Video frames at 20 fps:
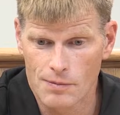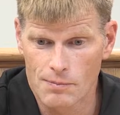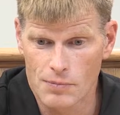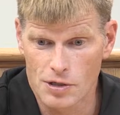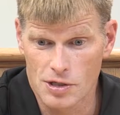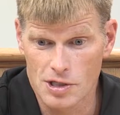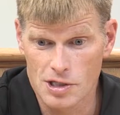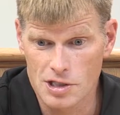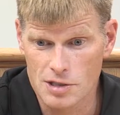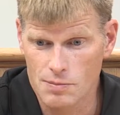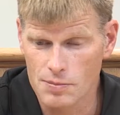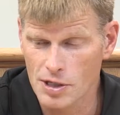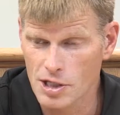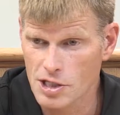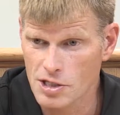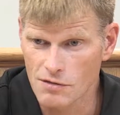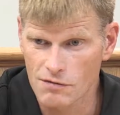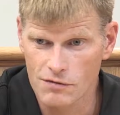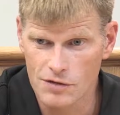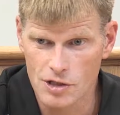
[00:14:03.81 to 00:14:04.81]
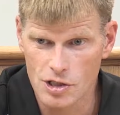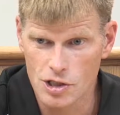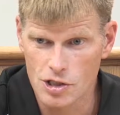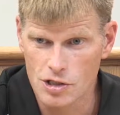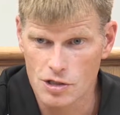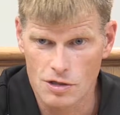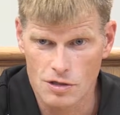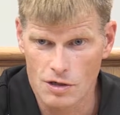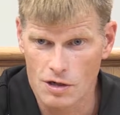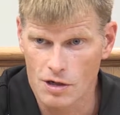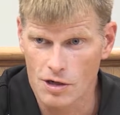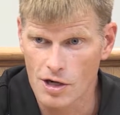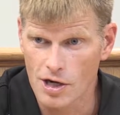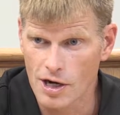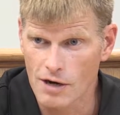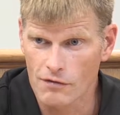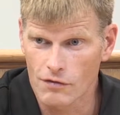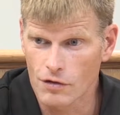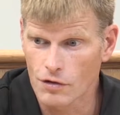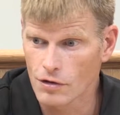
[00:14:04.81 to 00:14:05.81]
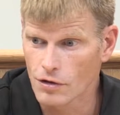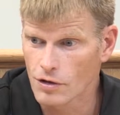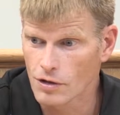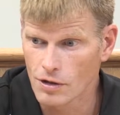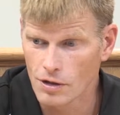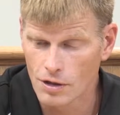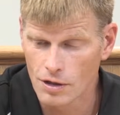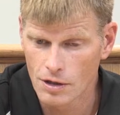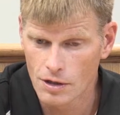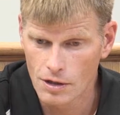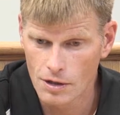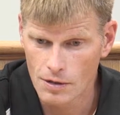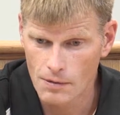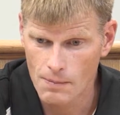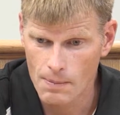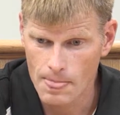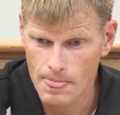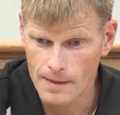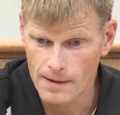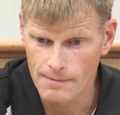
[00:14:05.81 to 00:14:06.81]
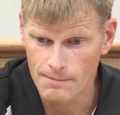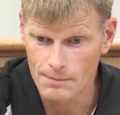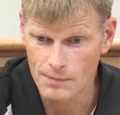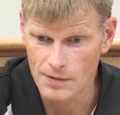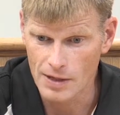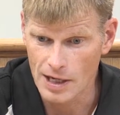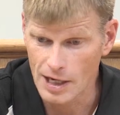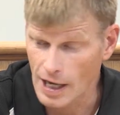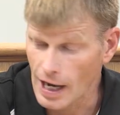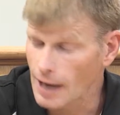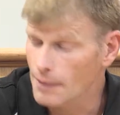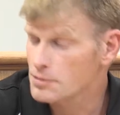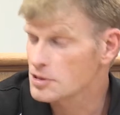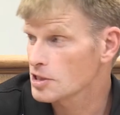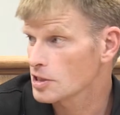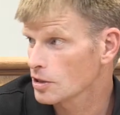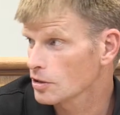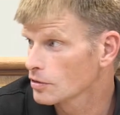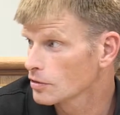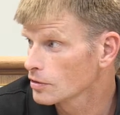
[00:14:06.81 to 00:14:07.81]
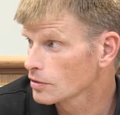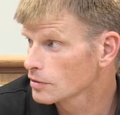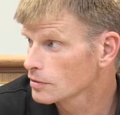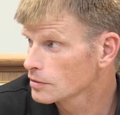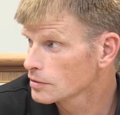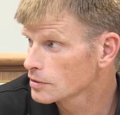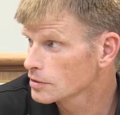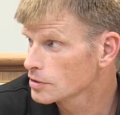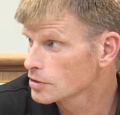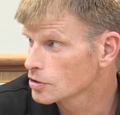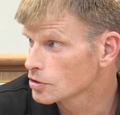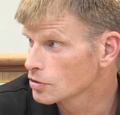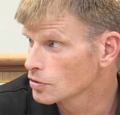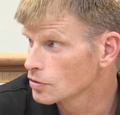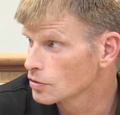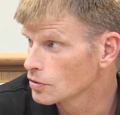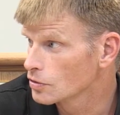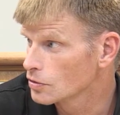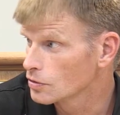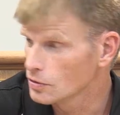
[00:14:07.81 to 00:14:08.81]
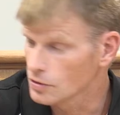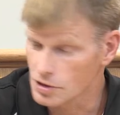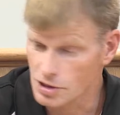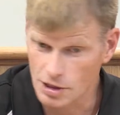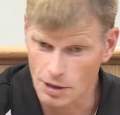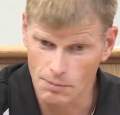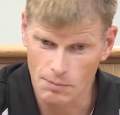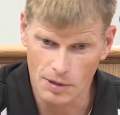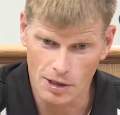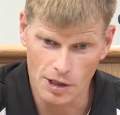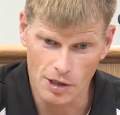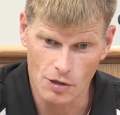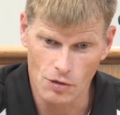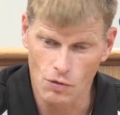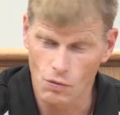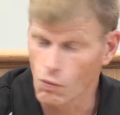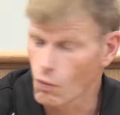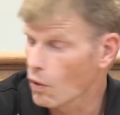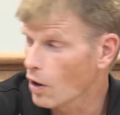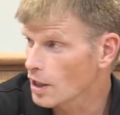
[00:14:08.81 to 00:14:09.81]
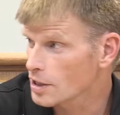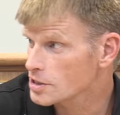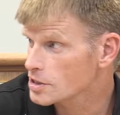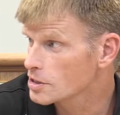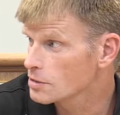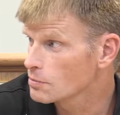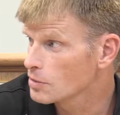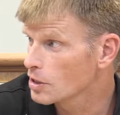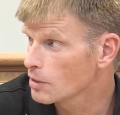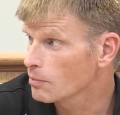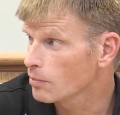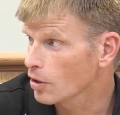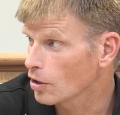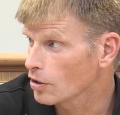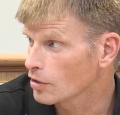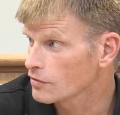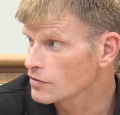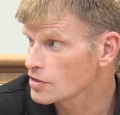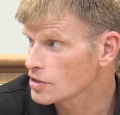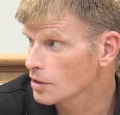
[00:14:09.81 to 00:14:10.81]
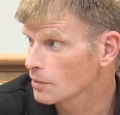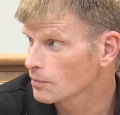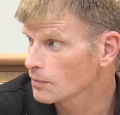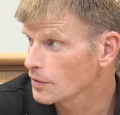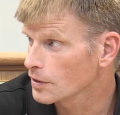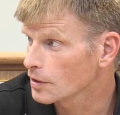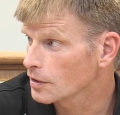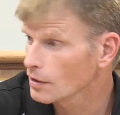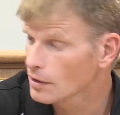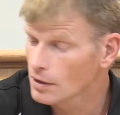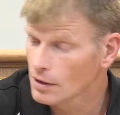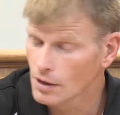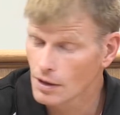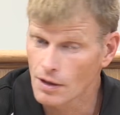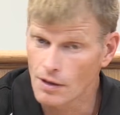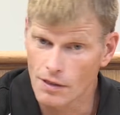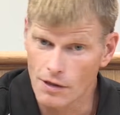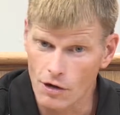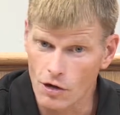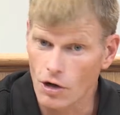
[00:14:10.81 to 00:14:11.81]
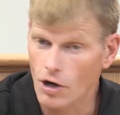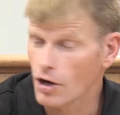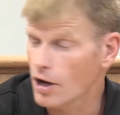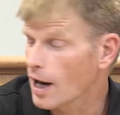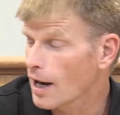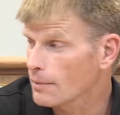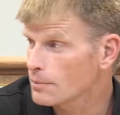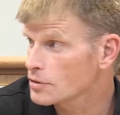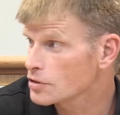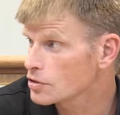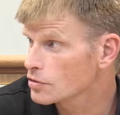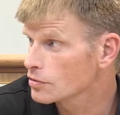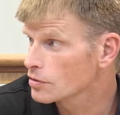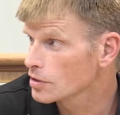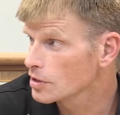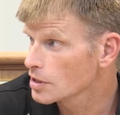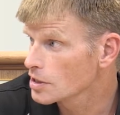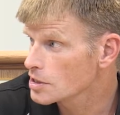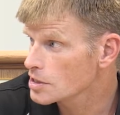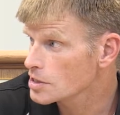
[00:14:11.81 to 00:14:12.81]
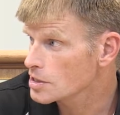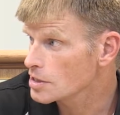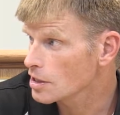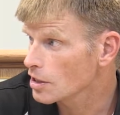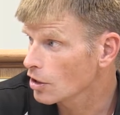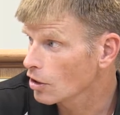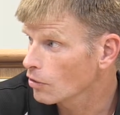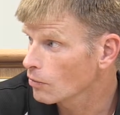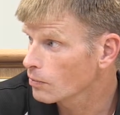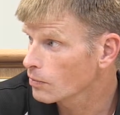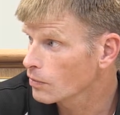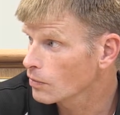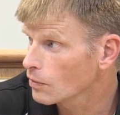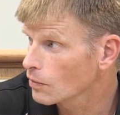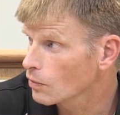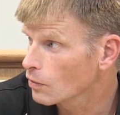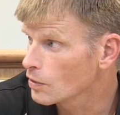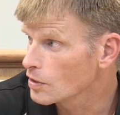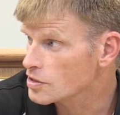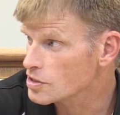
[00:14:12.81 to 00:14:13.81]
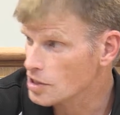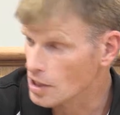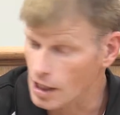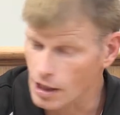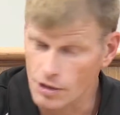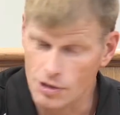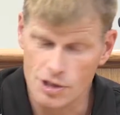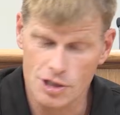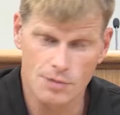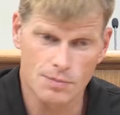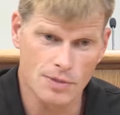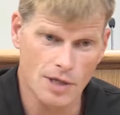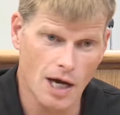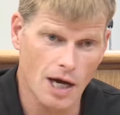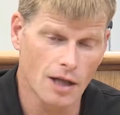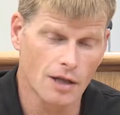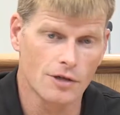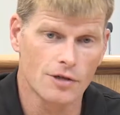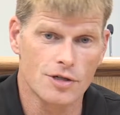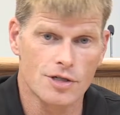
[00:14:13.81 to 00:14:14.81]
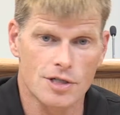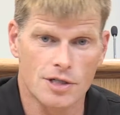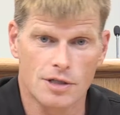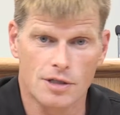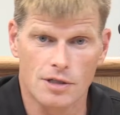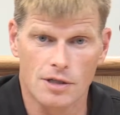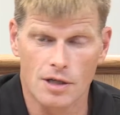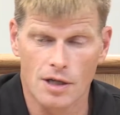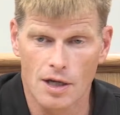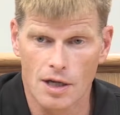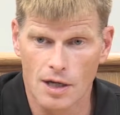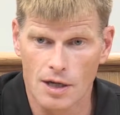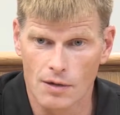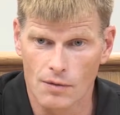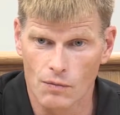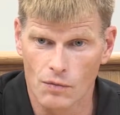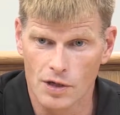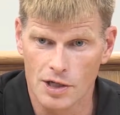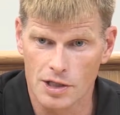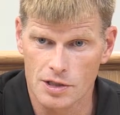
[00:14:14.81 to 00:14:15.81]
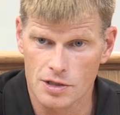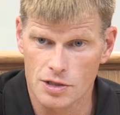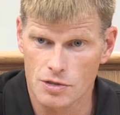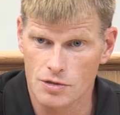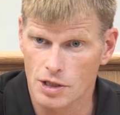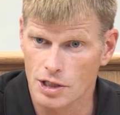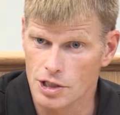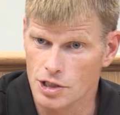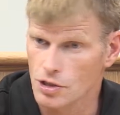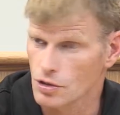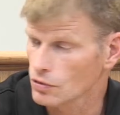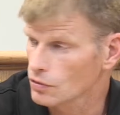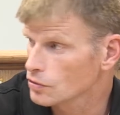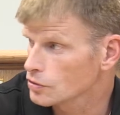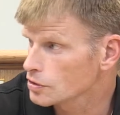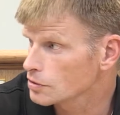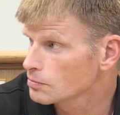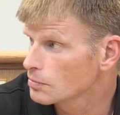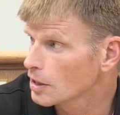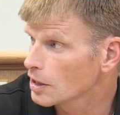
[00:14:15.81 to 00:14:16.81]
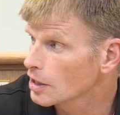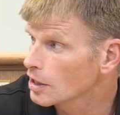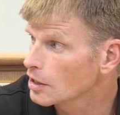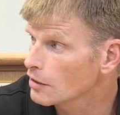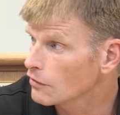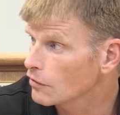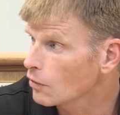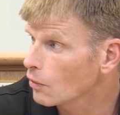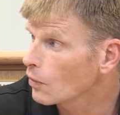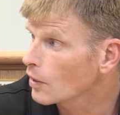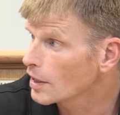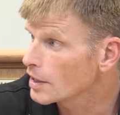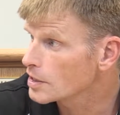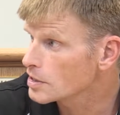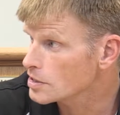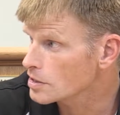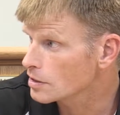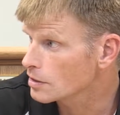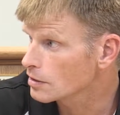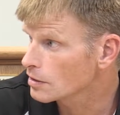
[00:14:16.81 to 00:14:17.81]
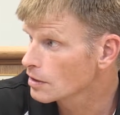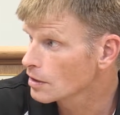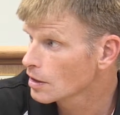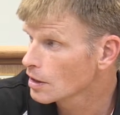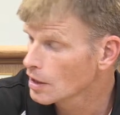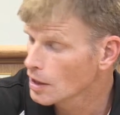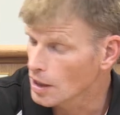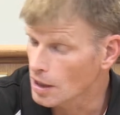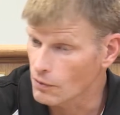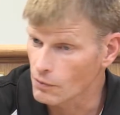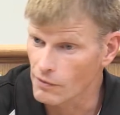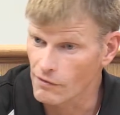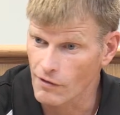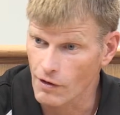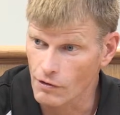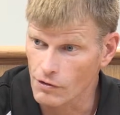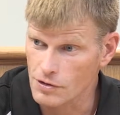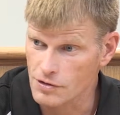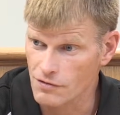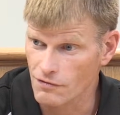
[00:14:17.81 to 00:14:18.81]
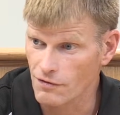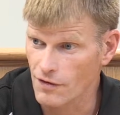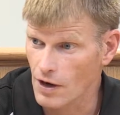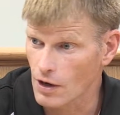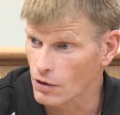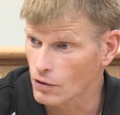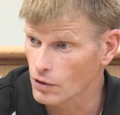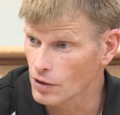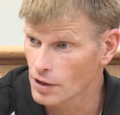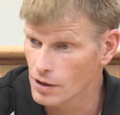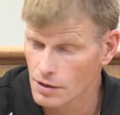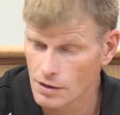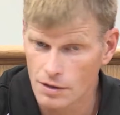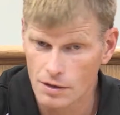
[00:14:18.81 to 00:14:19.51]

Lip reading: participation fees are never an obstacle to somebody who wants to be a part of something. There are opportunities to help with scholarship dollars, and we can stretch those many different ways, and we've always found